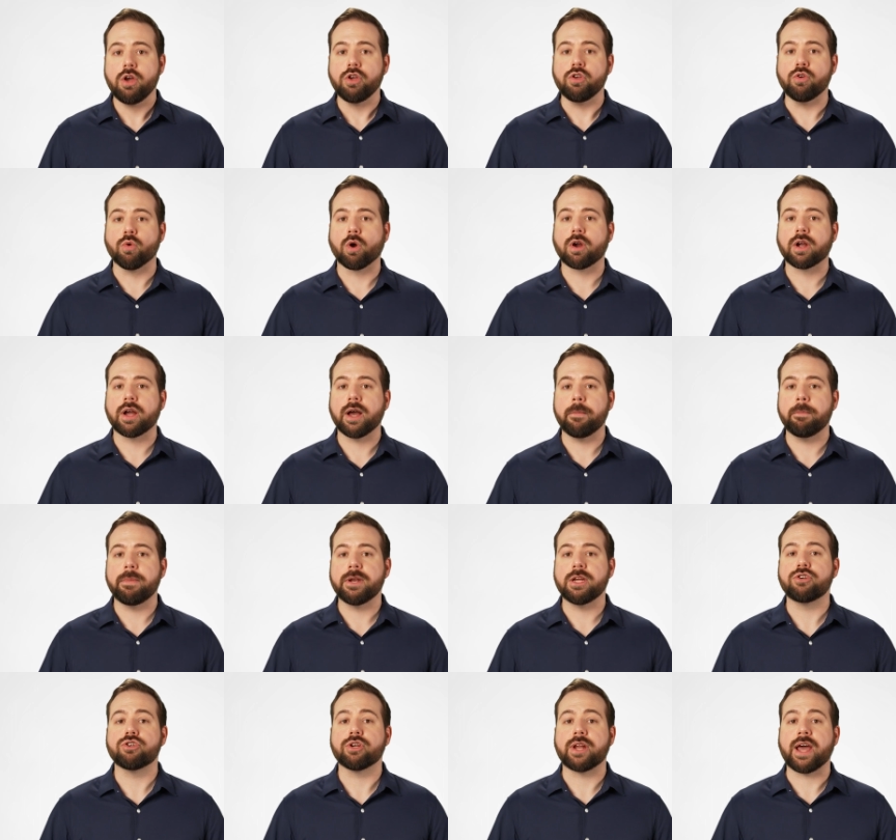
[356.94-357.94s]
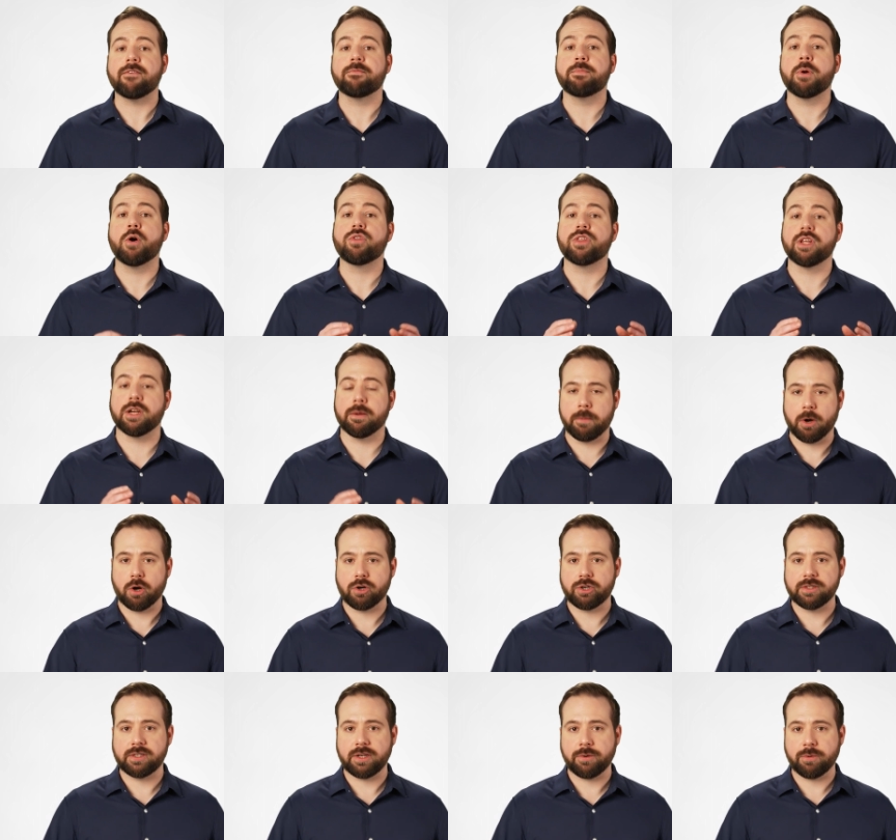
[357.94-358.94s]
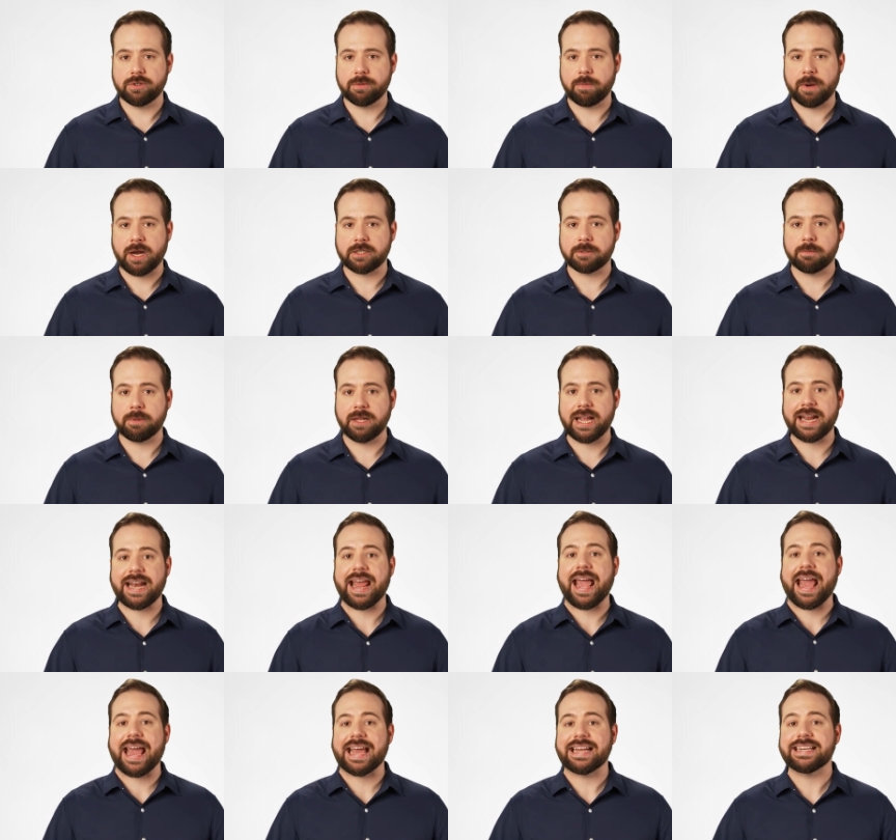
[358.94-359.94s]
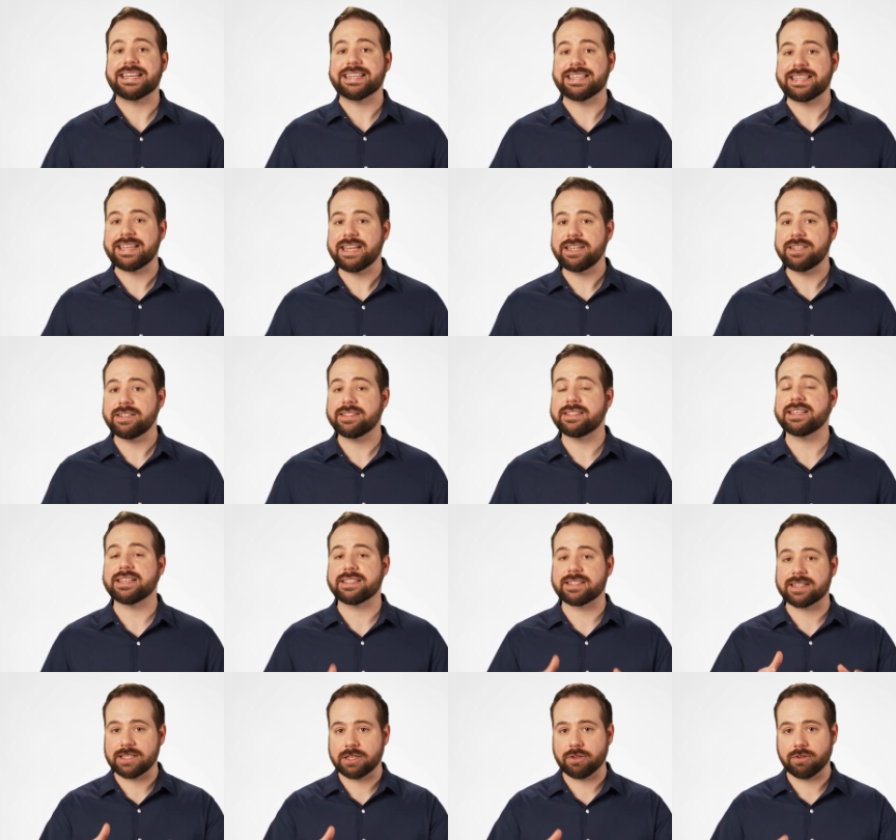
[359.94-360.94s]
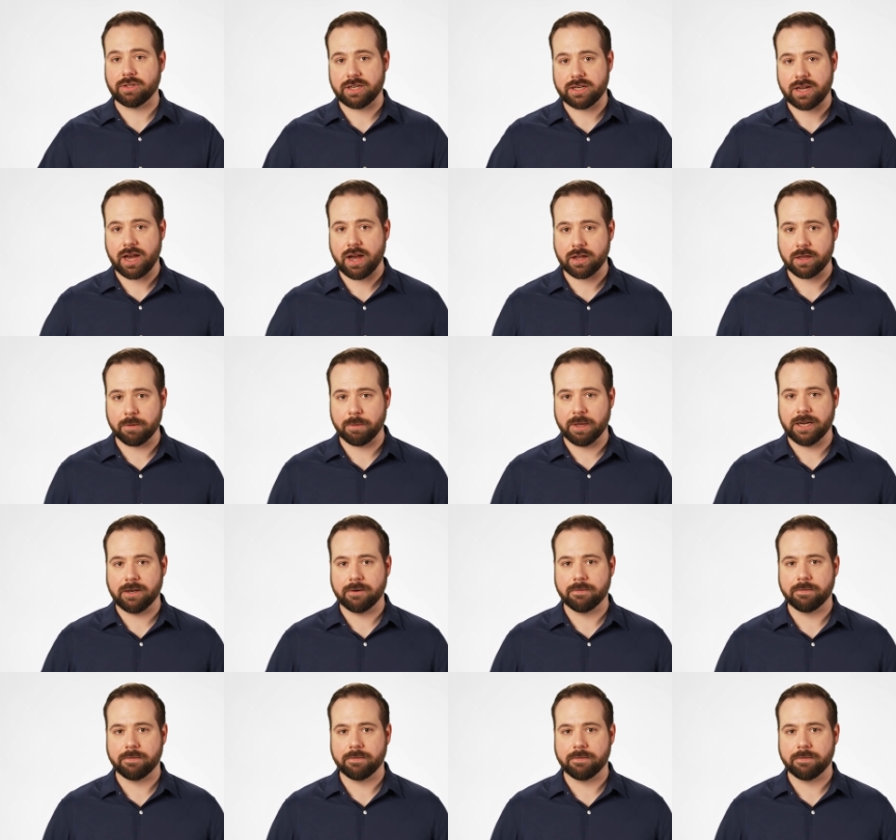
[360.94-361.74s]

Your company should have both an emergency response plan and contingencies clearly documented.